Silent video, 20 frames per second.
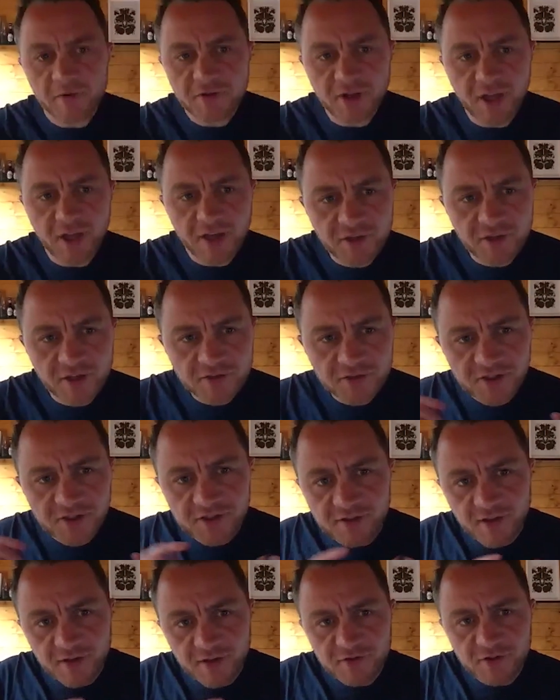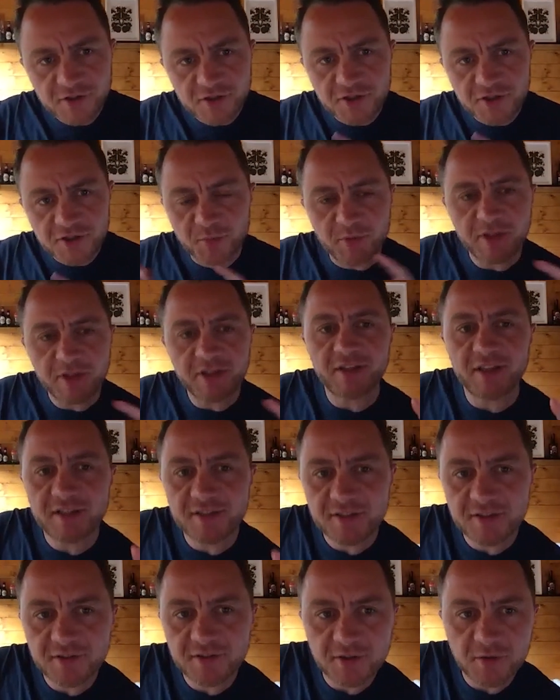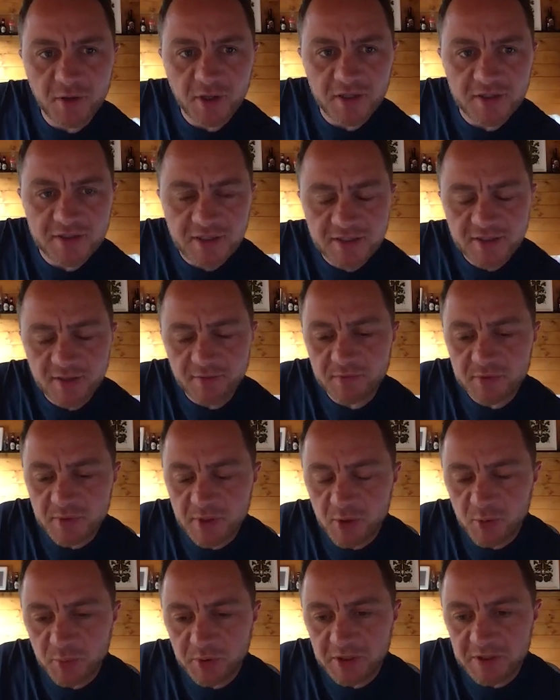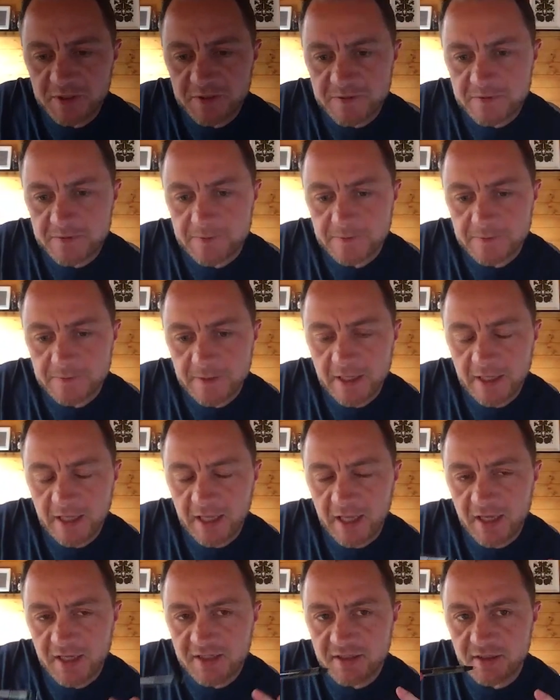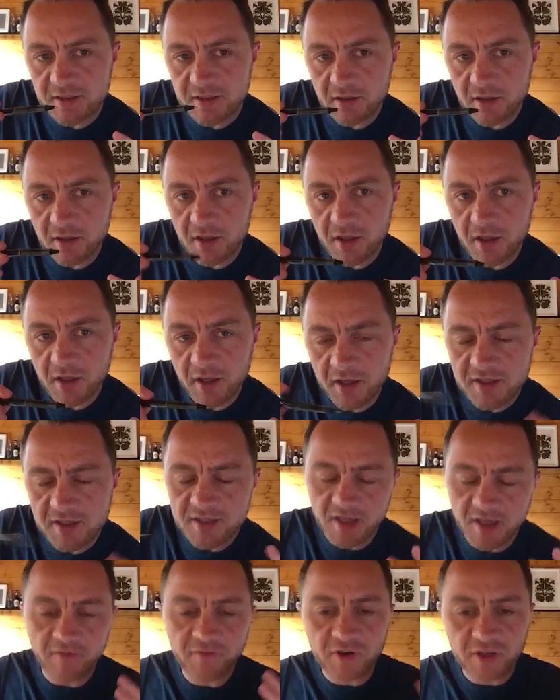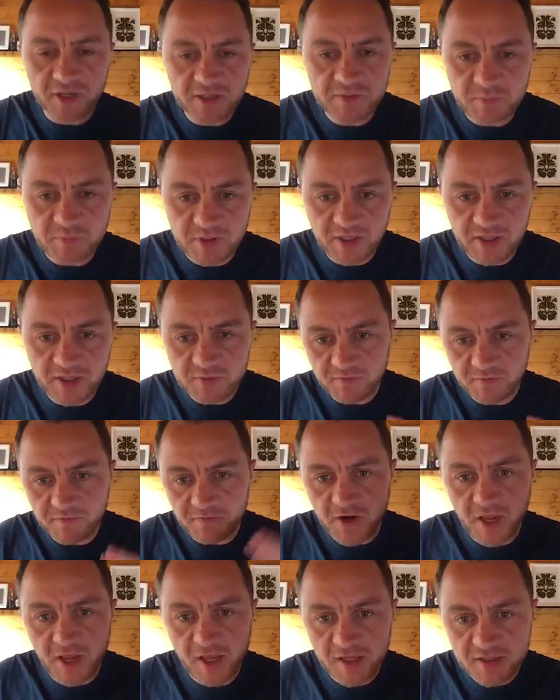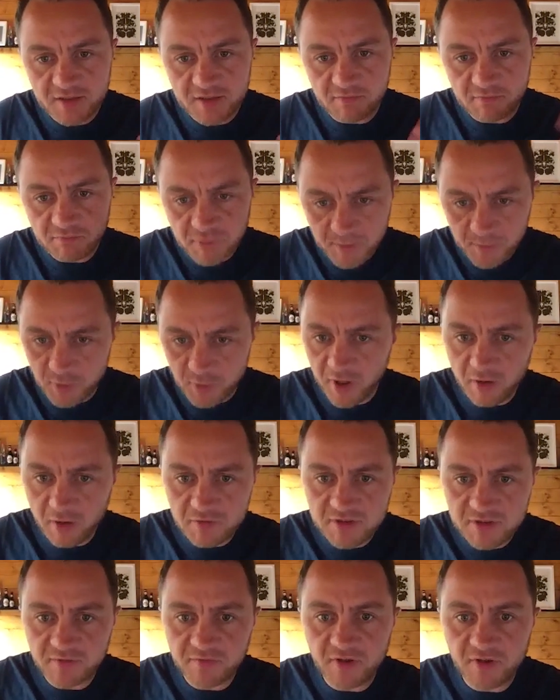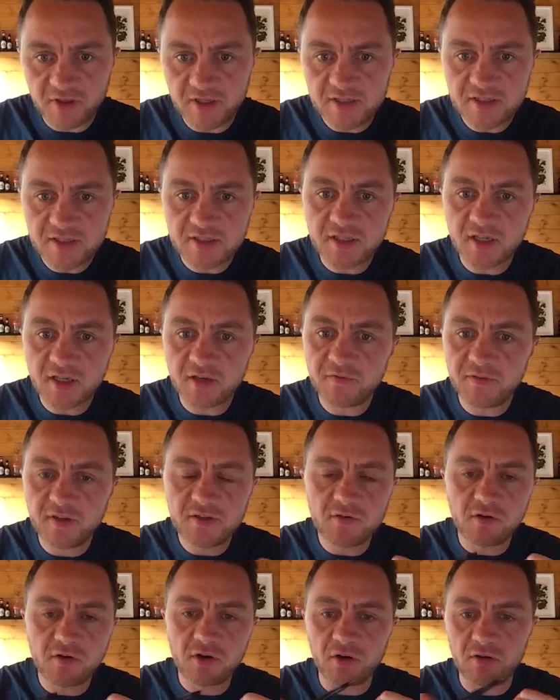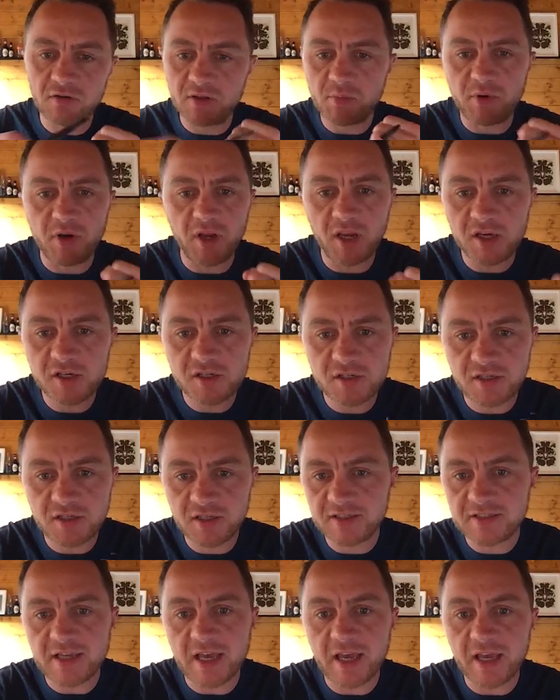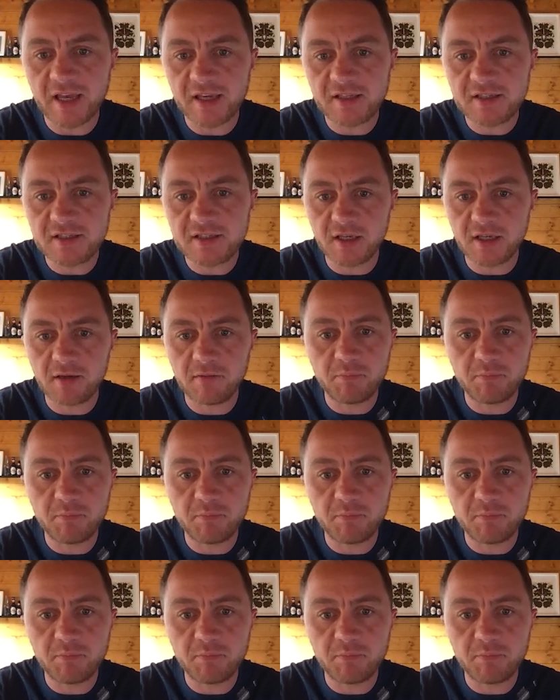going to just jump in there to say something as well, because I guess, because I've got experience with friends and people else that have done this kind of stuff, and they talk around depression, anxiety,